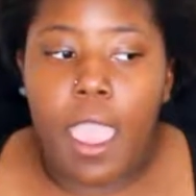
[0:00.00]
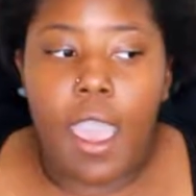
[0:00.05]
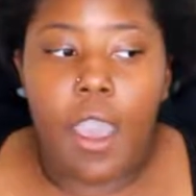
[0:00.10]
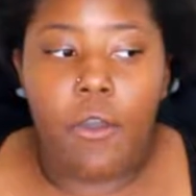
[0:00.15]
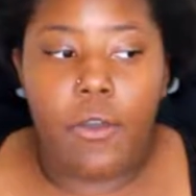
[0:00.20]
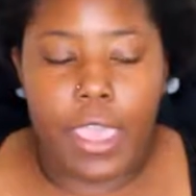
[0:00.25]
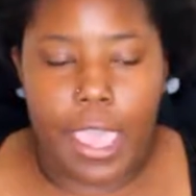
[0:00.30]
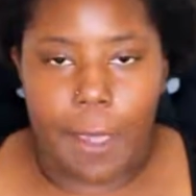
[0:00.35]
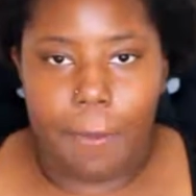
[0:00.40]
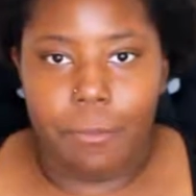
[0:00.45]

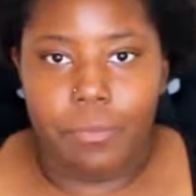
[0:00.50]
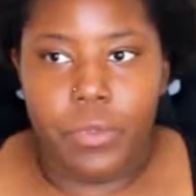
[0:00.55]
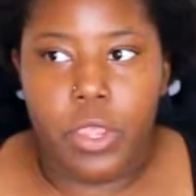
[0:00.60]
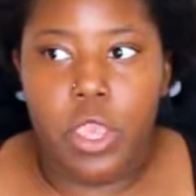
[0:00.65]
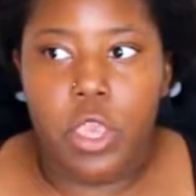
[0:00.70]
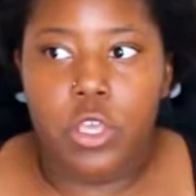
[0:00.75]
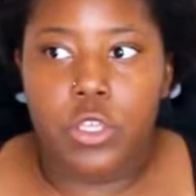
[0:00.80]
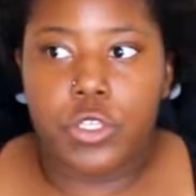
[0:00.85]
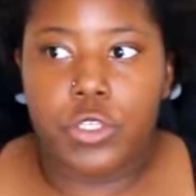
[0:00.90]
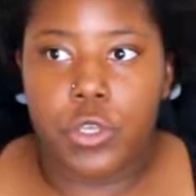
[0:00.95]
Okay,
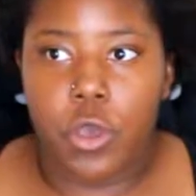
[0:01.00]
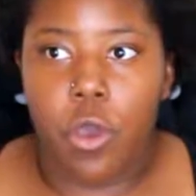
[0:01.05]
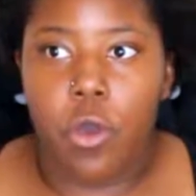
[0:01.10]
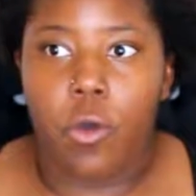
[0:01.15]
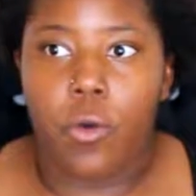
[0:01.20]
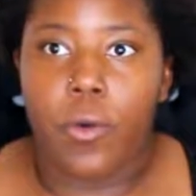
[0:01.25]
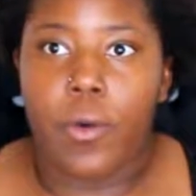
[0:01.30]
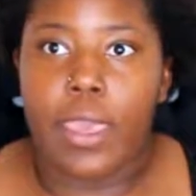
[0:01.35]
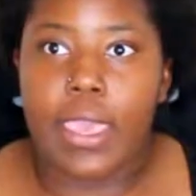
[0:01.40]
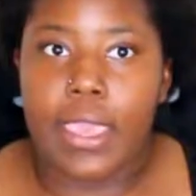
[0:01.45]

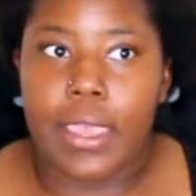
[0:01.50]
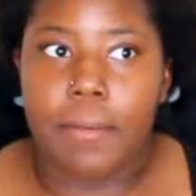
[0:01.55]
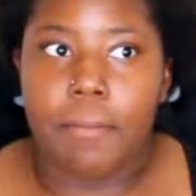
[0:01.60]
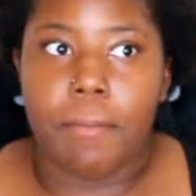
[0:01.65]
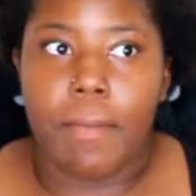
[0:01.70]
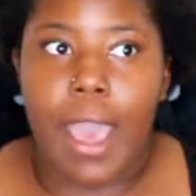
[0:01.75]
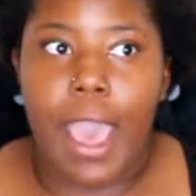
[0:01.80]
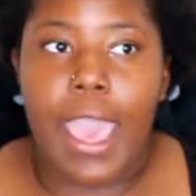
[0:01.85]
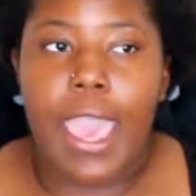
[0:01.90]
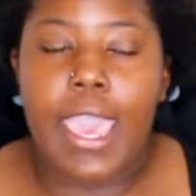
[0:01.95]
so in
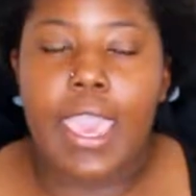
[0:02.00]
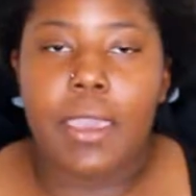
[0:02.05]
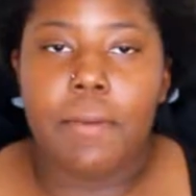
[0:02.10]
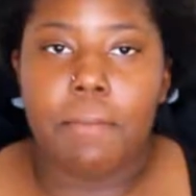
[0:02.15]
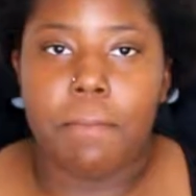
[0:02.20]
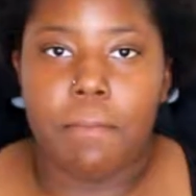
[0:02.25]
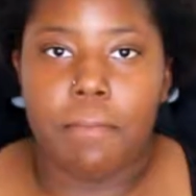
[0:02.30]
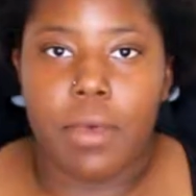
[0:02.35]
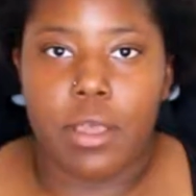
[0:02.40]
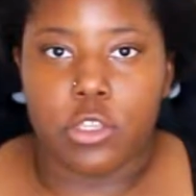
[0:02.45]
my
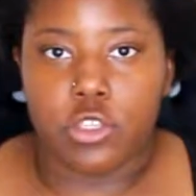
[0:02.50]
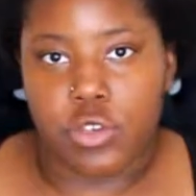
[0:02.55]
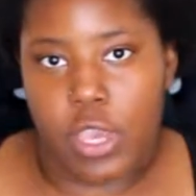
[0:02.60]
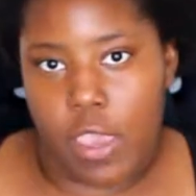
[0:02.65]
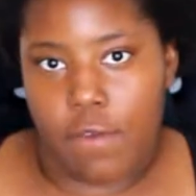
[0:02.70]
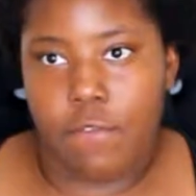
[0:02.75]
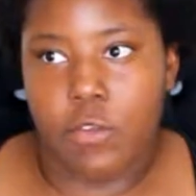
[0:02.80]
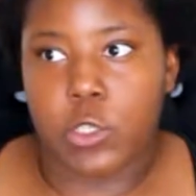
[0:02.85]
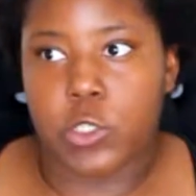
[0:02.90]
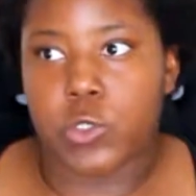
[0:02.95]

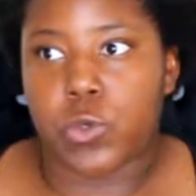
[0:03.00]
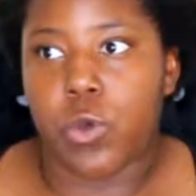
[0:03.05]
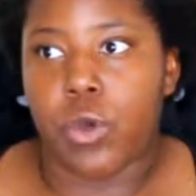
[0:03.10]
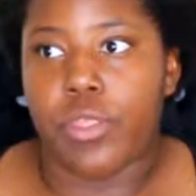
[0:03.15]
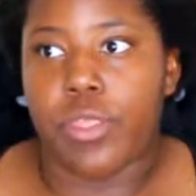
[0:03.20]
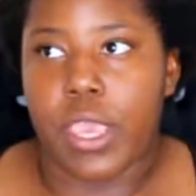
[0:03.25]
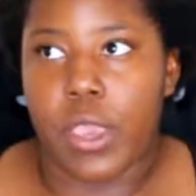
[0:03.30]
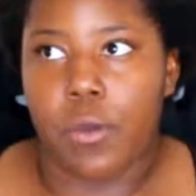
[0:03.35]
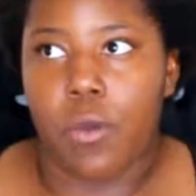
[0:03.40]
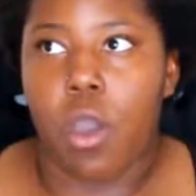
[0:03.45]
driving school,
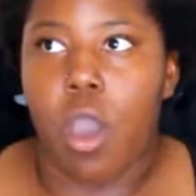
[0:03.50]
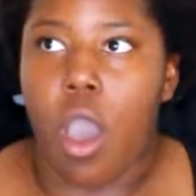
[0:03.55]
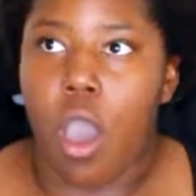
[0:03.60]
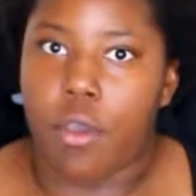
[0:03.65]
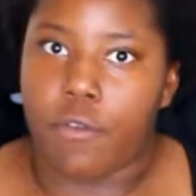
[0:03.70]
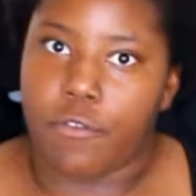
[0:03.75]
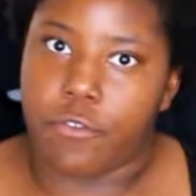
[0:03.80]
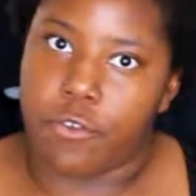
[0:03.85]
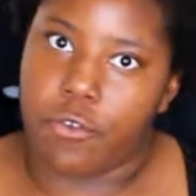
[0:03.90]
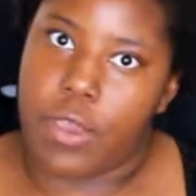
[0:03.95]
they're
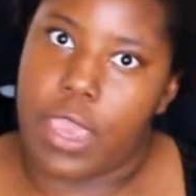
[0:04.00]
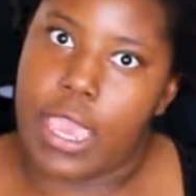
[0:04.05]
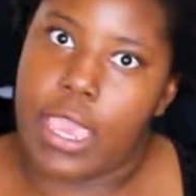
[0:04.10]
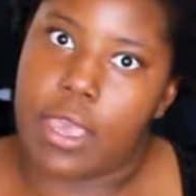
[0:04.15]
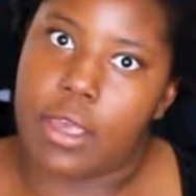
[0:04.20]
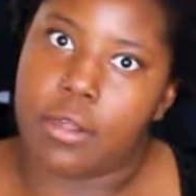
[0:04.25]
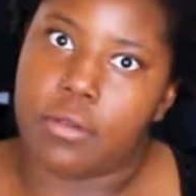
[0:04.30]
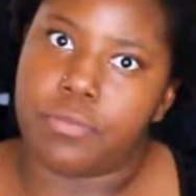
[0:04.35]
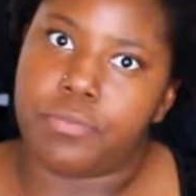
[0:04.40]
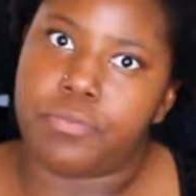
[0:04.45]

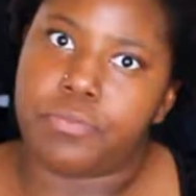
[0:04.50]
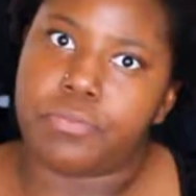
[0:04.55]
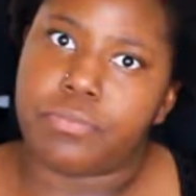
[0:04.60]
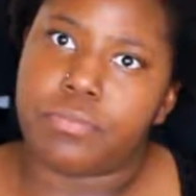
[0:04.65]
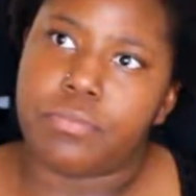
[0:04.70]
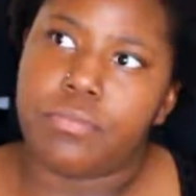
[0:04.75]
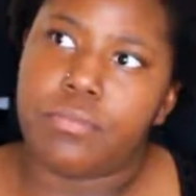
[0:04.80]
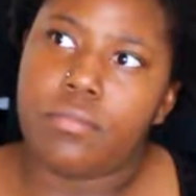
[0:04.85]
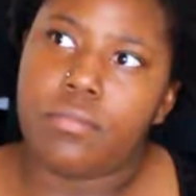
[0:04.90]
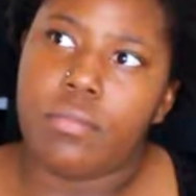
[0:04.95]
offering
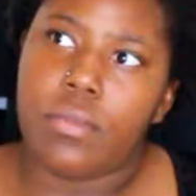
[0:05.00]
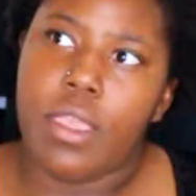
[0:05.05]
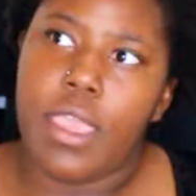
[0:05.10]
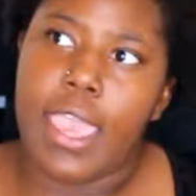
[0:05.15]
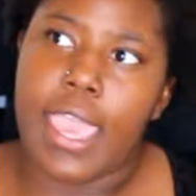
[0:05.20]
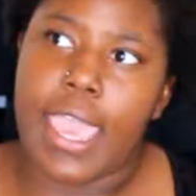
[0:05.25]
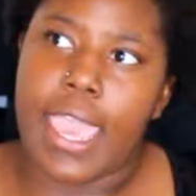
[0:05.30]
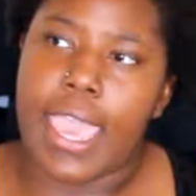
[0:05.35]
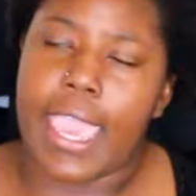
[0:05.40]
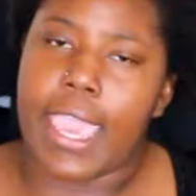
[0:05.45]

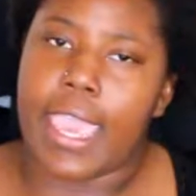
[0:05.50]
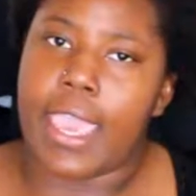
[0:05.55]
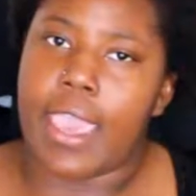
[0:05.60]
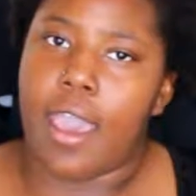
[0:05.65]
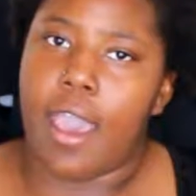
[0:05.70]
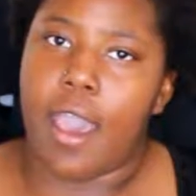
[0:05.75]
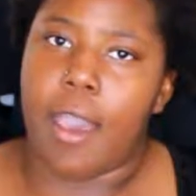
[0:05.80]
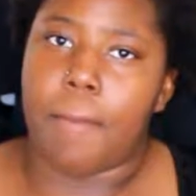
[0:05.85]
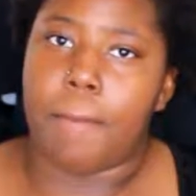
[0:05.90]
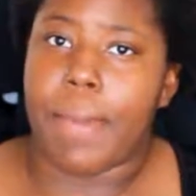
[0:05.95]
a
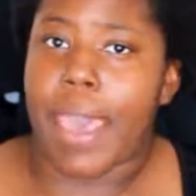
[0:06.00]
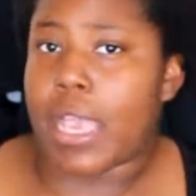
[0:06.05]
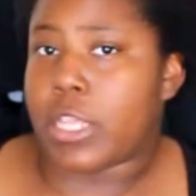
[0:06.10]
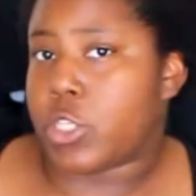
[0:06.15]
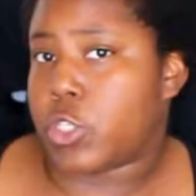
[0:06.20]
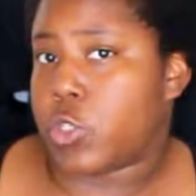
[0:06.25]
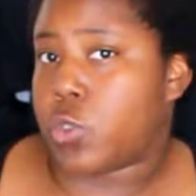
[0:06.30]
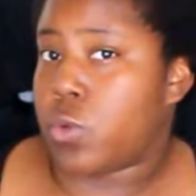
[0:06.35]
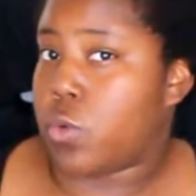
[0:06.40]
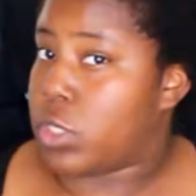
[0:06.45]
back
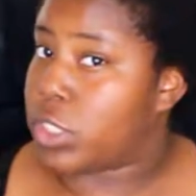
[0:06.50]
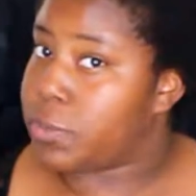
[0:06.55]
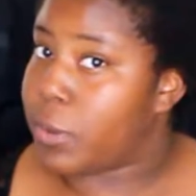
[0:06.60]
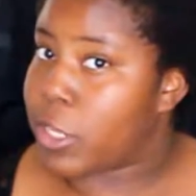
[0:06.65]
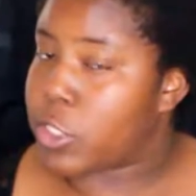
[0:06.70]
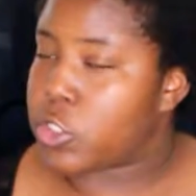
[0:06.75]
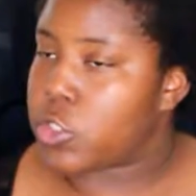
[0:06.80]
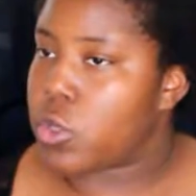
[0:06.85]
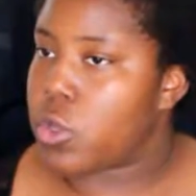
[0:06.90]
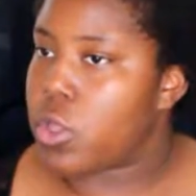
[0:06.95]
to school
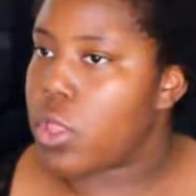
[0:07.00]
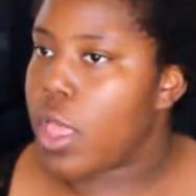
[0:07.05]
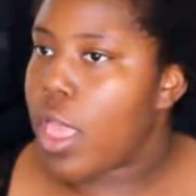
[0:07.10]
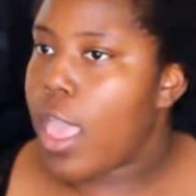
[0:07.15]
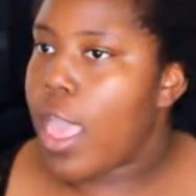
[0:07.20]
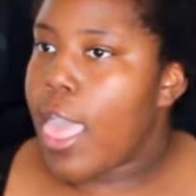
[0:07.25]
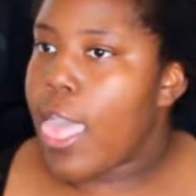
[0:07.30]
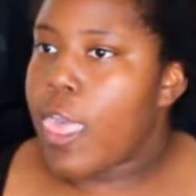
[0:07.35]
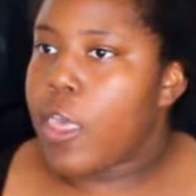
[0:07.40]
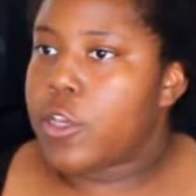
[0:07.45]
special.
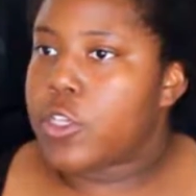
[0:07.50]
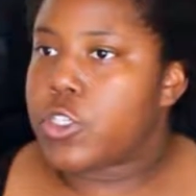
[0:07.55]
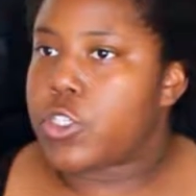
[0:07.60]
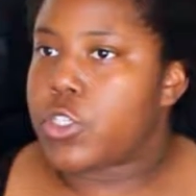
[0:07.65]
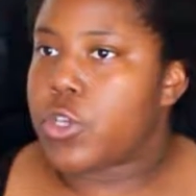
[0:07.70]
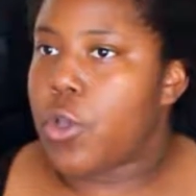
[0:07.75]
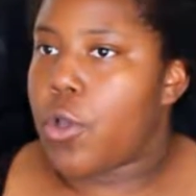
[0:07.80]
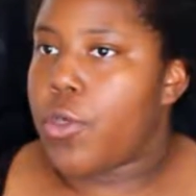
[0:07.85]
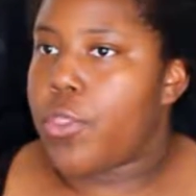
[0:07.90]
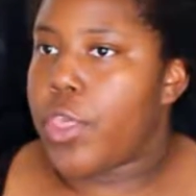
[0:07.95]

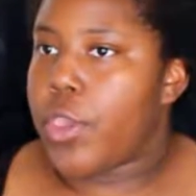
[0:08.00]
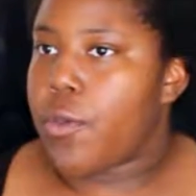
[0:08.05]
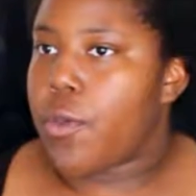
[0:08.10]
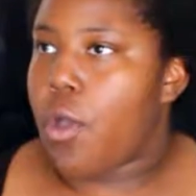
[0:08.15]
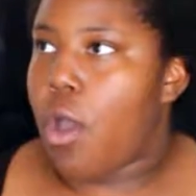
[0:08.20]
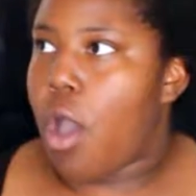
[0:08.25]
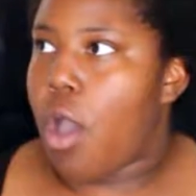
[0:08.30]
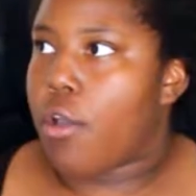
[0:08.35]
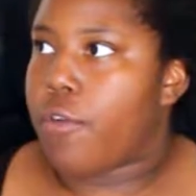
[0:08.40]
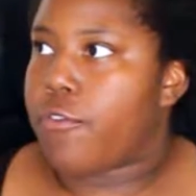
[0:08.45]
So they were
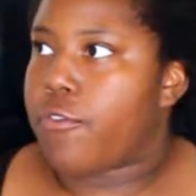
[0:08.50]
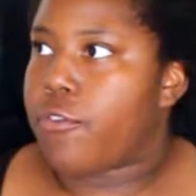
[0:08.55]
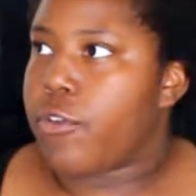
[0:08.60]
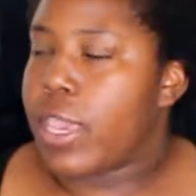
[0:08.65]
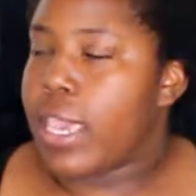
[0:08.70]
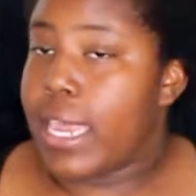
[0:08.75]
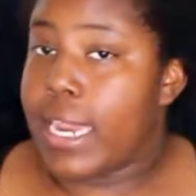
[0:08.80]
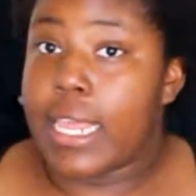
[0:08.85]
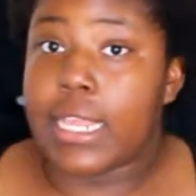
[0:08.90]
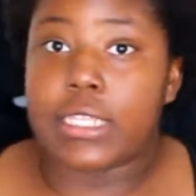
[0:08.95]
offering,
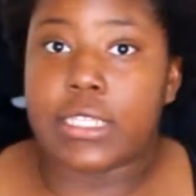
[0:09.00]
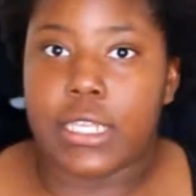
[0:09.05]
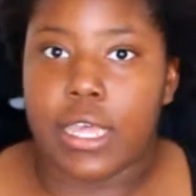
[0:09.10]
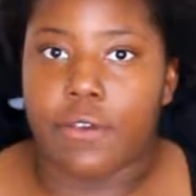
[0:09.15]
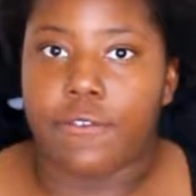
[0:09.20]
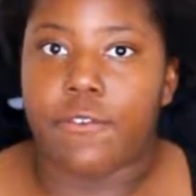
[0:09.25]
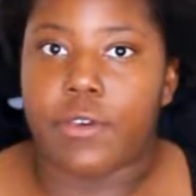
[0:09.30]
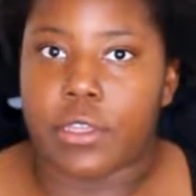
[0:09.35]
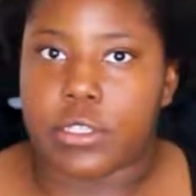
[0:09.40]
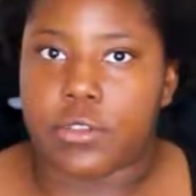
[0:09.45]
and it's
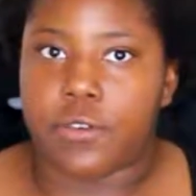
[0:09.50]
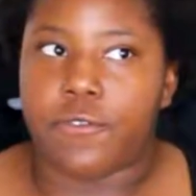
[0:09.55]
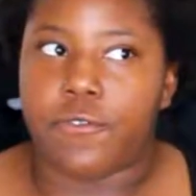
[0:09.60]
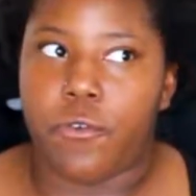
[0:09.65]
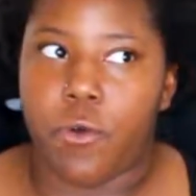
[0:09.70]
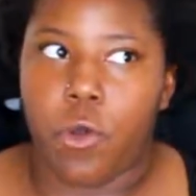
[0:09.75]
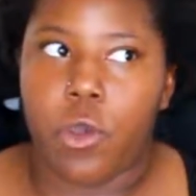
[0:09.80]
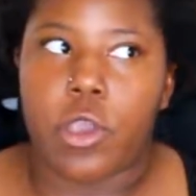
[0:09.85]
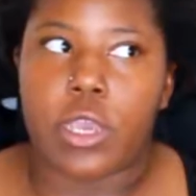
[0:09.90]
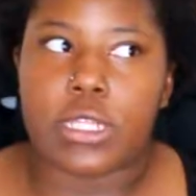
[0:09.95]
like it's a
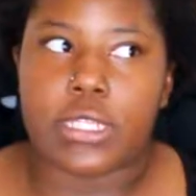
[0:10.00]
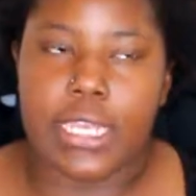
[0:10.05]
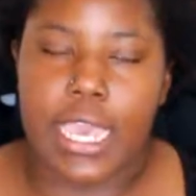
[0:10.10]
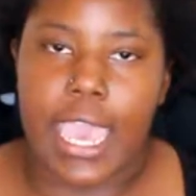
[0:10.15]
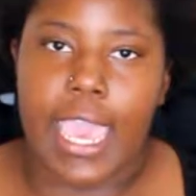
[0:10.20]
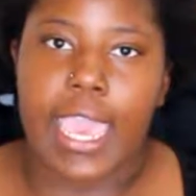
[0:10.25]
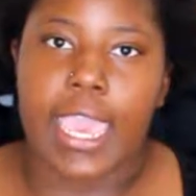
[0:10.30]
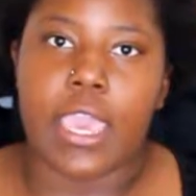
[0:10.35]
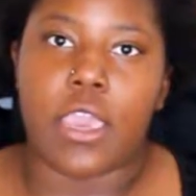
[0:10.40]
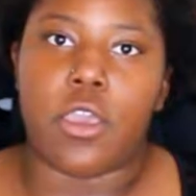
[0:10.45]

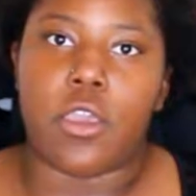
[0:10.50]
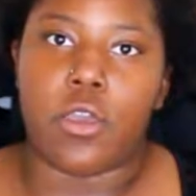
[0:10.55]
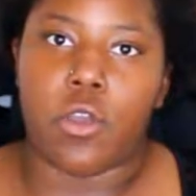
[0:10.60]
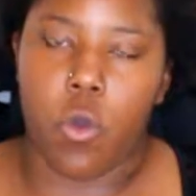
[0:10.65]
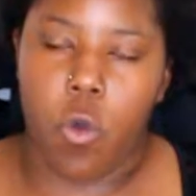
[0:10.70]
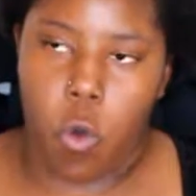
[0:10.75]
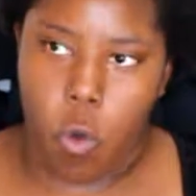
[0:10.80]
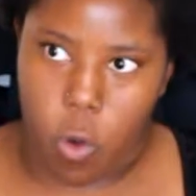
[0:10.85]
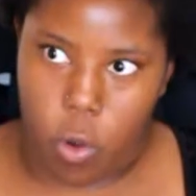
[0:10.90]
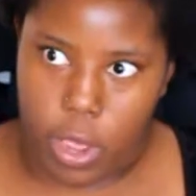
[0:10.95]
4-day
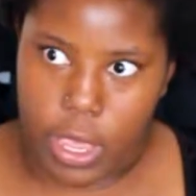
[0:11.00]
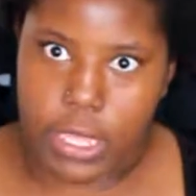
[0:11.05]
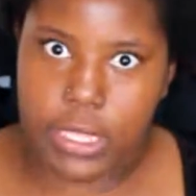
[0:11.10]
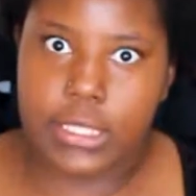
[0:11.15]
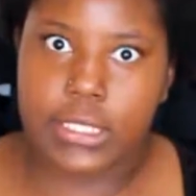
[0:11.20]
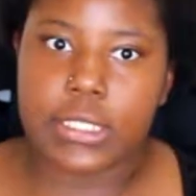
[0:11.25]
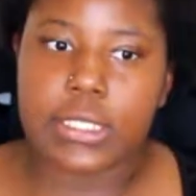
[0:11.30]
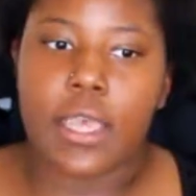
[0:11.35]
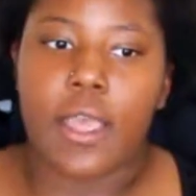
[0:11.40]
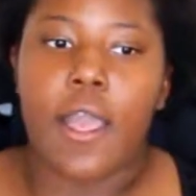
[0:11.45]

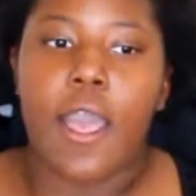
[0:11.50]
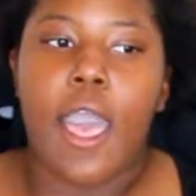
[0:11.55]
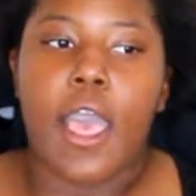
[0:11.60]
course.